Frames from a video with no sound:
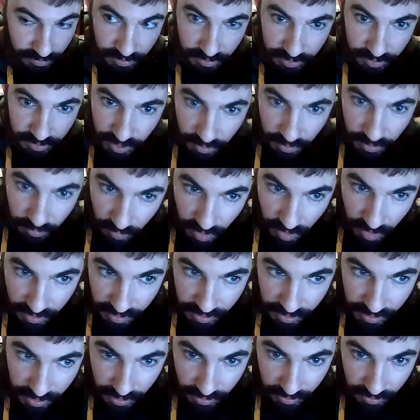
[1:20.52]
some
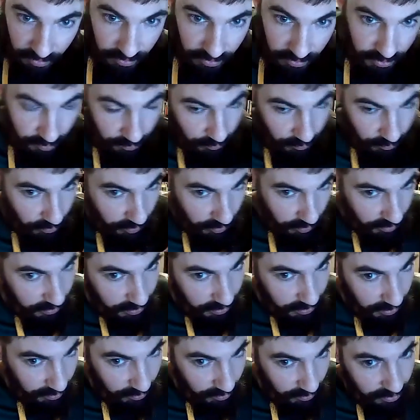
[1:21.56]
red thing or some green
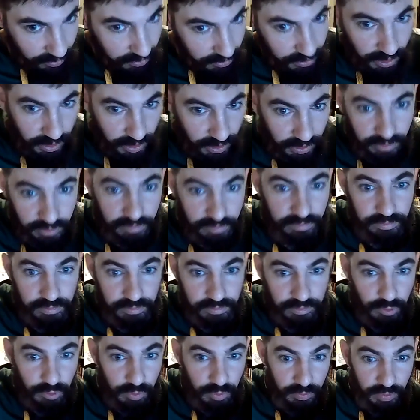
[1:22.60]
thing looks like
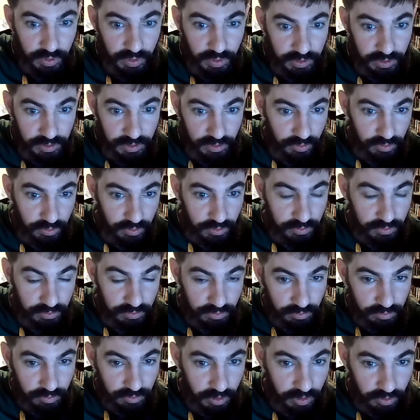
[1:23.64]
to me because it looks
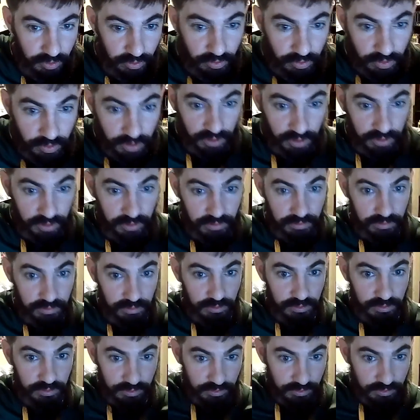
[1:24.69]
red or green.
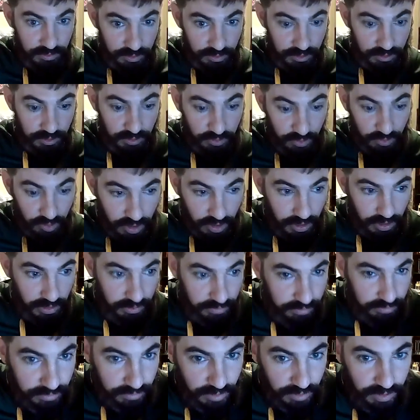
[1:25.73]
This is green.
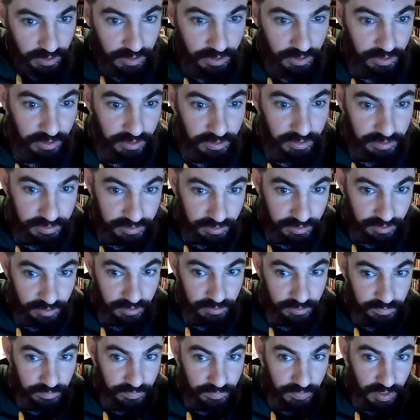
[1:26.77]

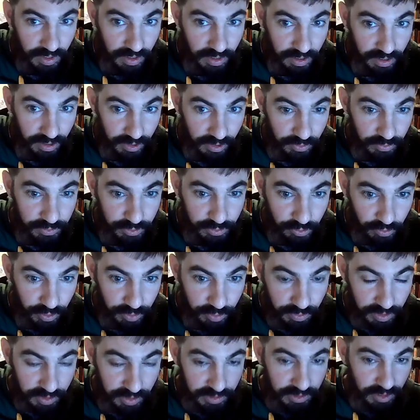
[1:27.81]
I know it's
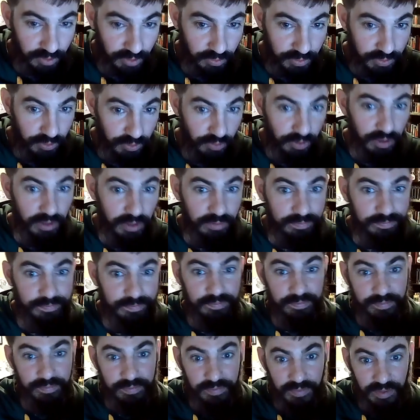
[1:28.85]
green because I know it's green.
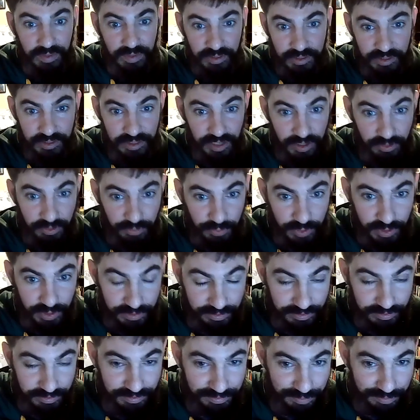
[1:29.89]
Just like
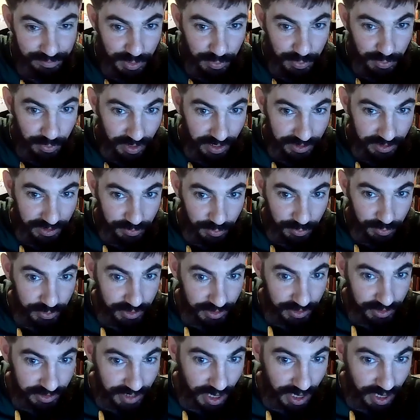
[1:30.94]
when people ask me,
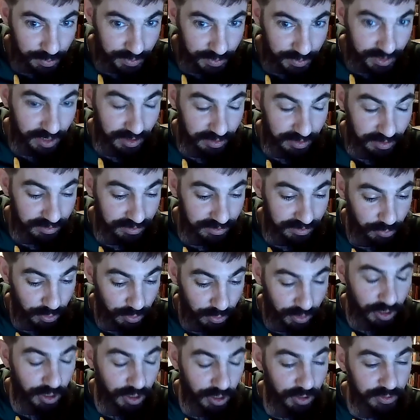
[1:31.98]
what's a stop sign?
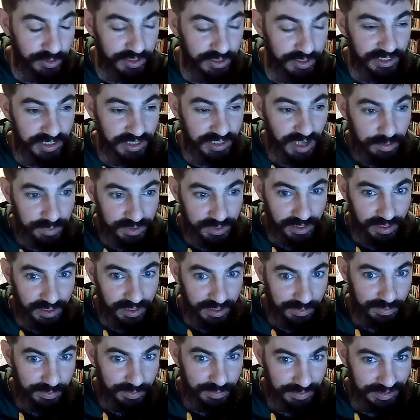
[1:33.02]
What color is a stop
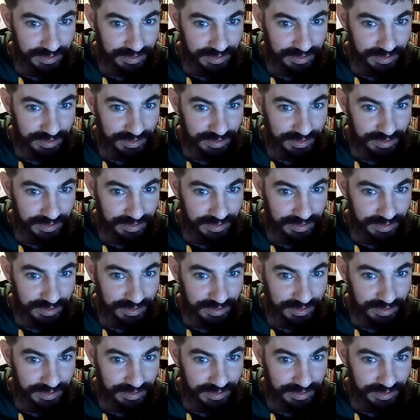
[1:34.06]
sign?